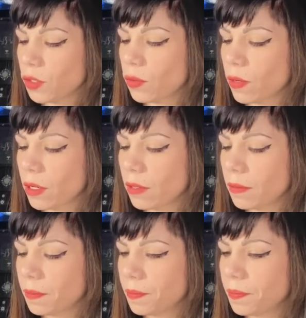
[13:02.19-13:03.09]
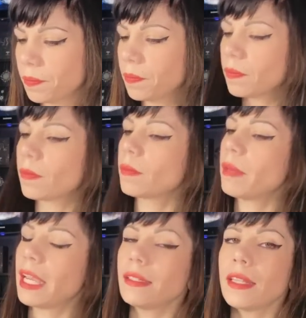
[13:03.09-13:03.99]
sort
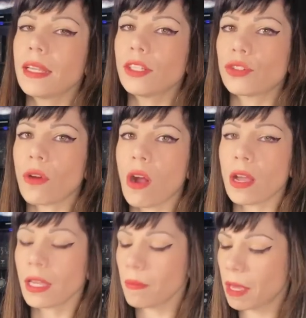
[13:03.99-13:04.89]
Painting and drawing may